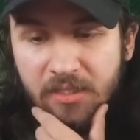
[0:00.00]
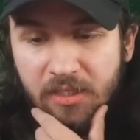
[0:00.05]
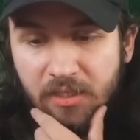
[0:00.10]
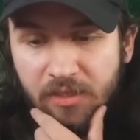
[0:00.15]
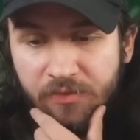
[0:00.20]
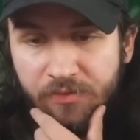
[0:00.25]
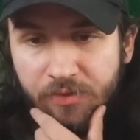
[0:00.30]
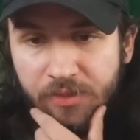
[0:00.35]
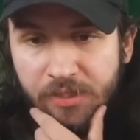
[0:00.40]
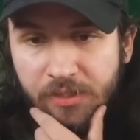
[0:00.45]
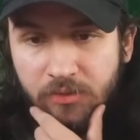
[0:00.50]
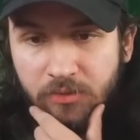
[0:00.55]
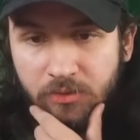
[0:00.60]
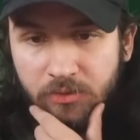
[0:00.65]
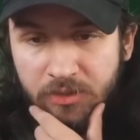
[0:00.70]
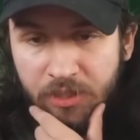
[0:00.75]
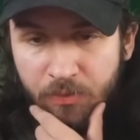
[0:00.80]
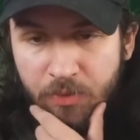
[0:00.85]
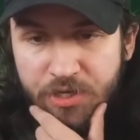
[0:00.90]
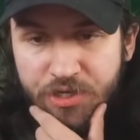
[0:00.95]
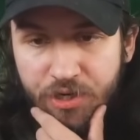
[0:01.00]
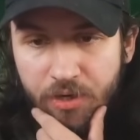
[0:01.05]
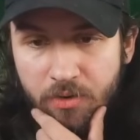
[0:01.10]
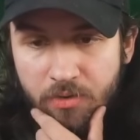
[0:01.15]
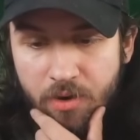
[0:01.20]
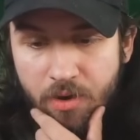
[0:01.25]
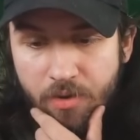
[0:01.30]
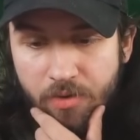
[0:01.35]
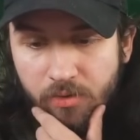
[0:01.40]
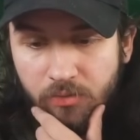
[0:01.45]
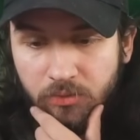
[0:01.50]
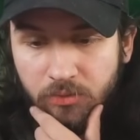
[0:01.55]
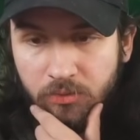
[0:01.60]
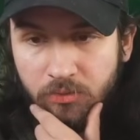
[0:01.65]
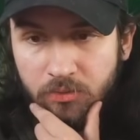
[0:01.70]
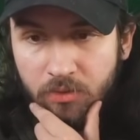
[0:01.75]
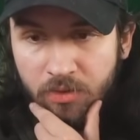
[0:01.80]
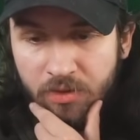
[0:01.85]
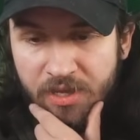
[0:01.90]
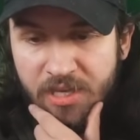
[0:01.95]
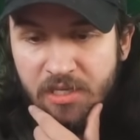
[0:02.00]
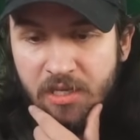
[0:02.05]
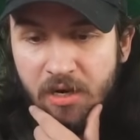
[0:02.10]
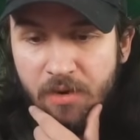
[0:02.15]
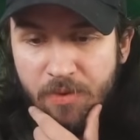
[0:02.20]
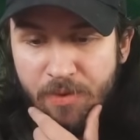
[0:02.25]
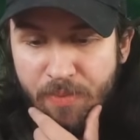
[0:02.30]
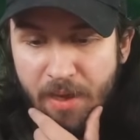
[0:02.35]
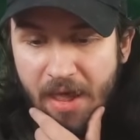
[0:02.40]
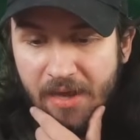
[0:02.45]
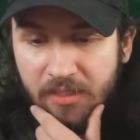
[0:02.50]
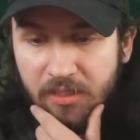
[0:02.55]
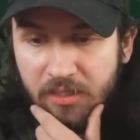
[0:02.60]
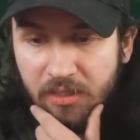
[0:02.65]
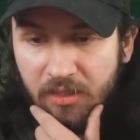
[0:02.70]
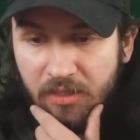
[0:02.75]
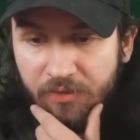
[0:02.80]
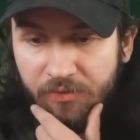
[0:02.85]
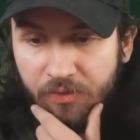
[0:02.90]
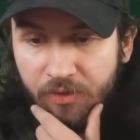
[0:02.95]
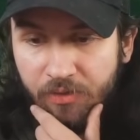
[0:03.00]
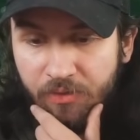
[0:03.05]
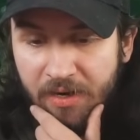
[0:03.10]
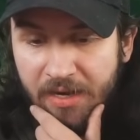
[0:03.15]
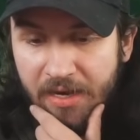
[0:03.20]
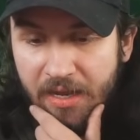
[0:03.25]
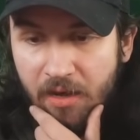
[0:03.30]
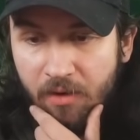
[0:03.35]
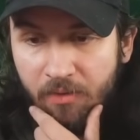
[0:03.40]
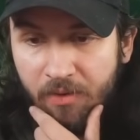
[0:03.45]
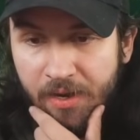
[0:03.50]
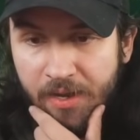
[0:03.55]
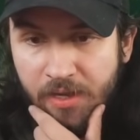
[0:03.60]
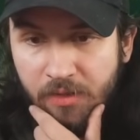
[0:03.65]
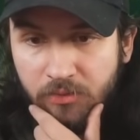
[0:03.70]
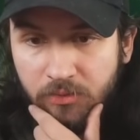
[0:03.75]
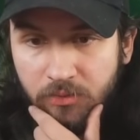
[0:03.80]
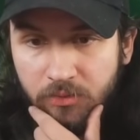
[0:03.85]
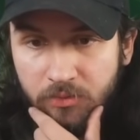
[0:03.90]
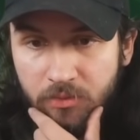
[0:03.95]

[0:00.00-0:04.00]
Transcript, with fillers: to delivery? Did we choke? He's going to be back to delivery right now, right?